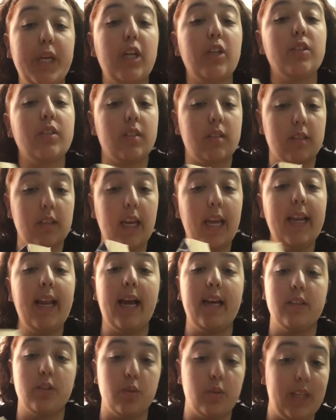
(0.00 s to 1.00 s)
because it
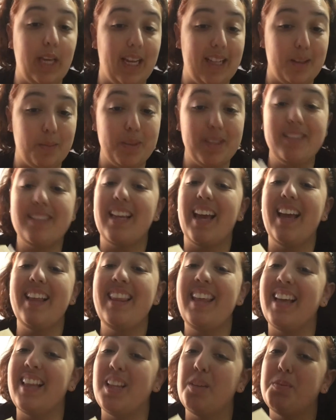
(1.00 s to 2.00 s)
has all the elements
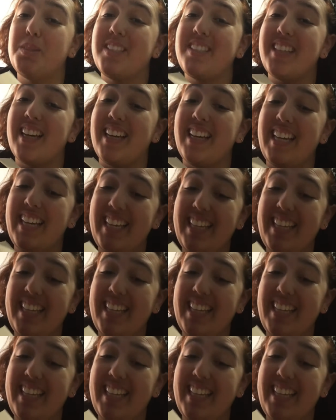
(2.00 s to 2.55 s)
and the elements are